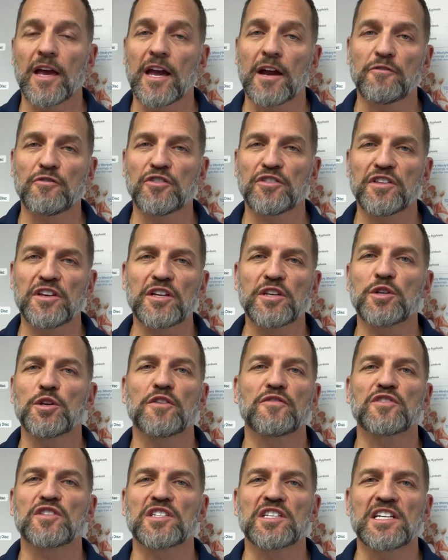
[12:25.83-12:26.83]
Everything you
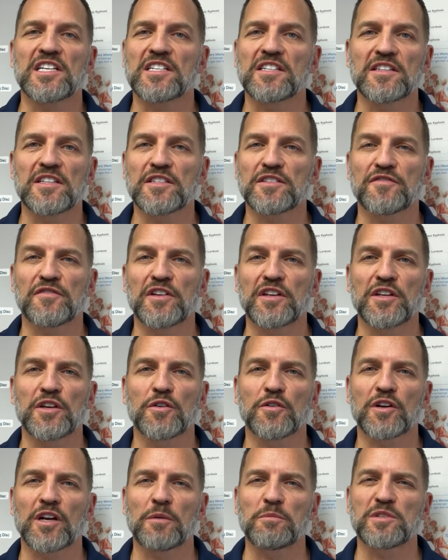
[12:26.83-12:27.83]
have seen in this video
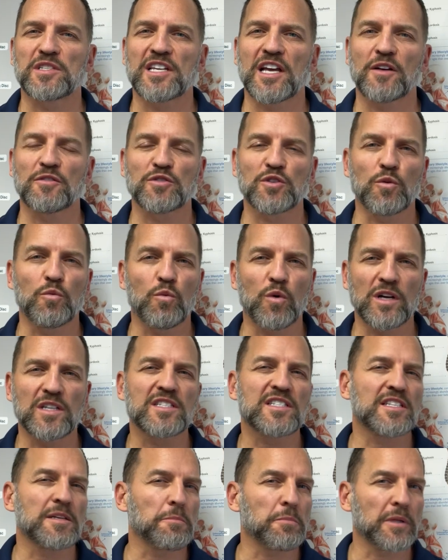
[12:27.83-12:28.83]
comes down to one
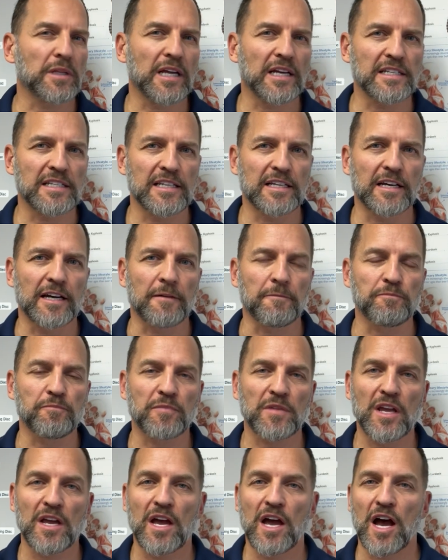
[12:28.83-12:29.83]
simple idea.
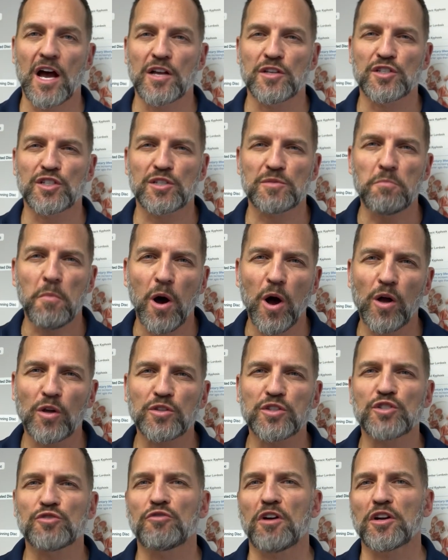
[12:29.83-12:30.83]
A small
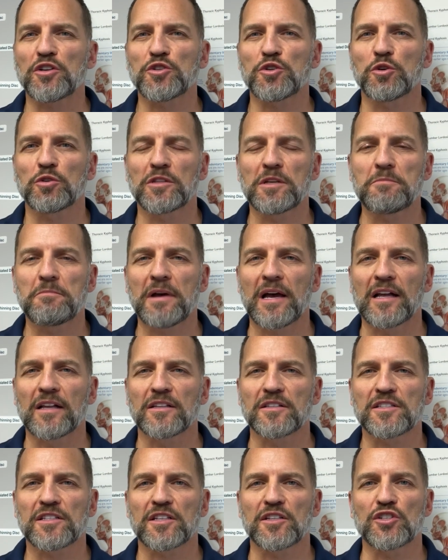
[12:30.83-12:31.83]
structural
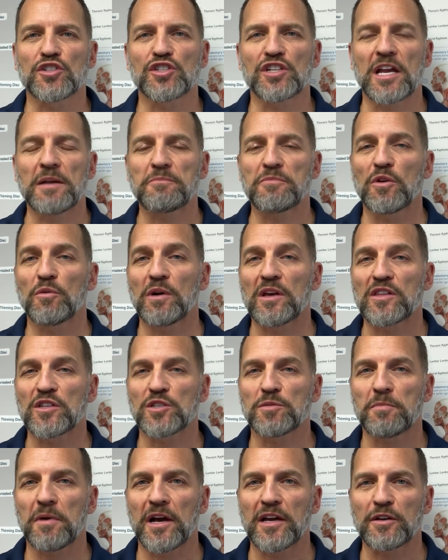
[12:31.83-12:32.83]
imbalance can shape the way the
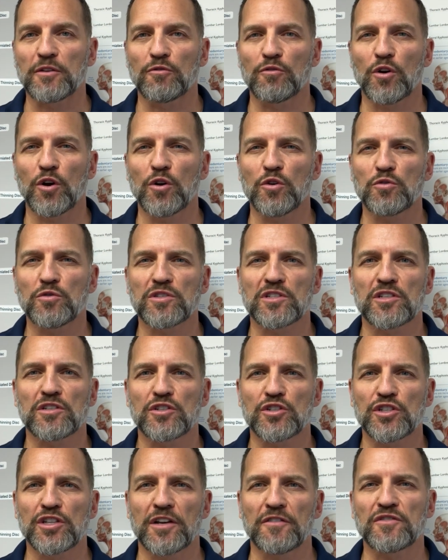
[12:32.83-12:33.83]
spine grows,
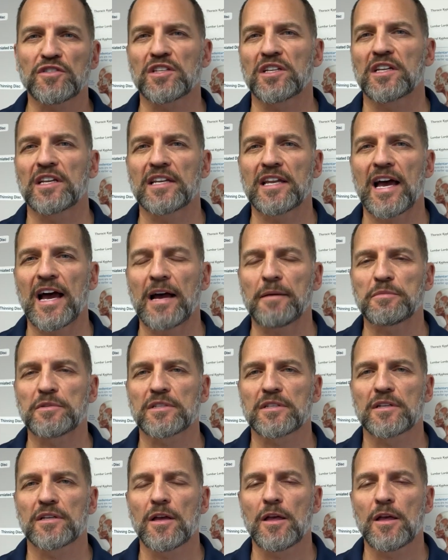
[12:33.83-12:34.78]
shifts, and adapts.